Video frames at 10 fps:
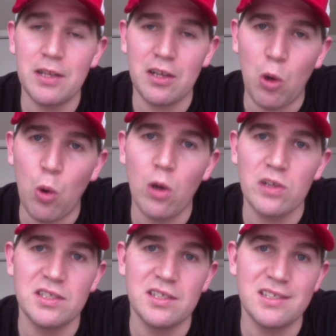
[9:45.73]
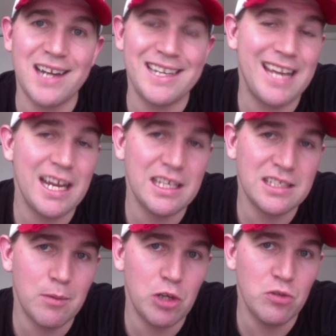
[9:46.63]
and course is designed to take
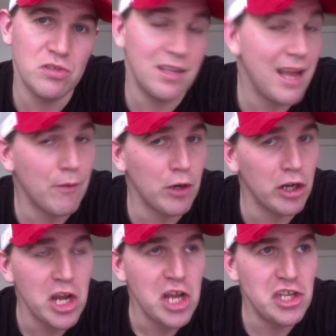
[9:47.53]
somebody who's never